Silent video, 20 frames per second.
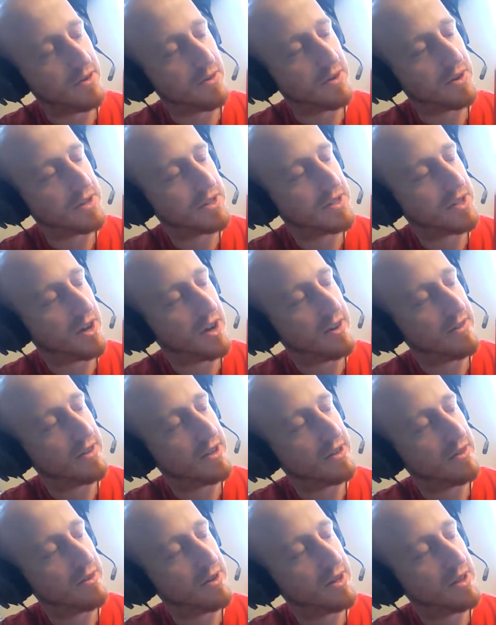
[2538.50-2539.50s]
we're
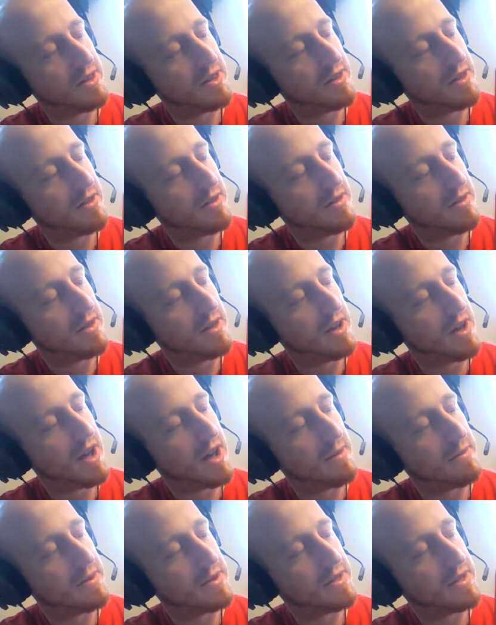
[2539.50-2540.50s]
solving with the
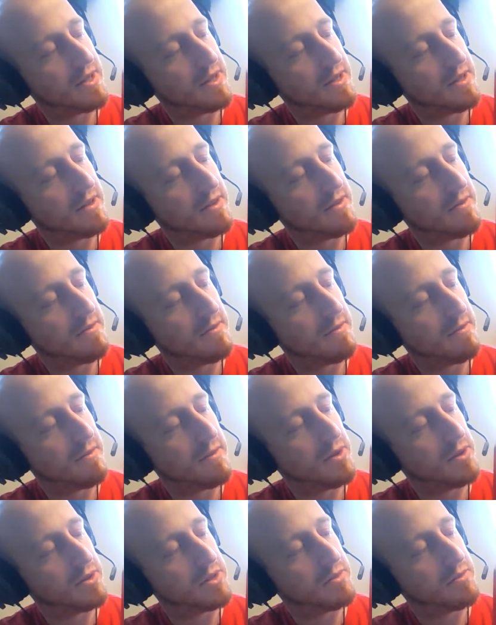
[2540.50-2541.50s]
opposite,
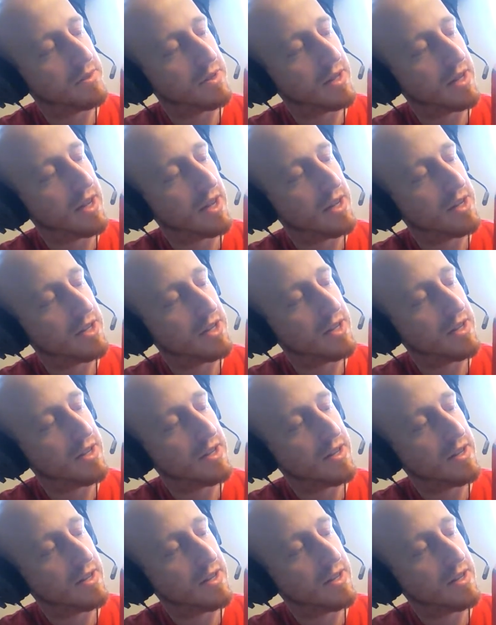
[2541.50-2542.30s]
multiplication.